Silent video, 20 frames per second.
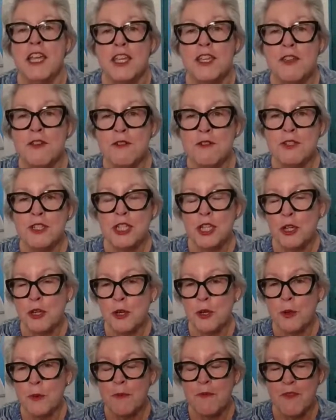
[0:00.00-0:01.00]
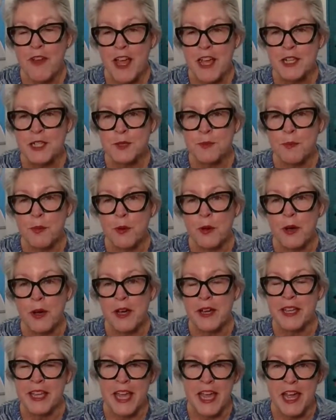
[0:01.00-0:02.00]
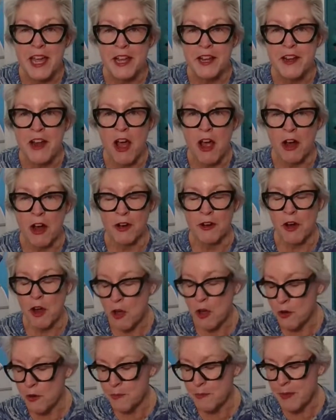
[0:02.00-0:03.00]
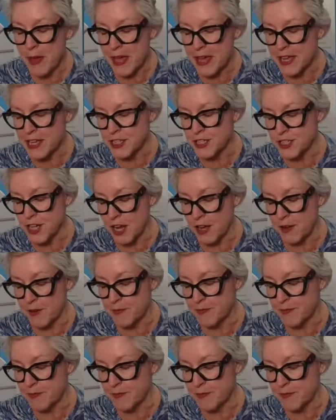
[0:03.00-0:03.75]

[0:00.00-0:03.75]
YouTube, Facebook, and our homepage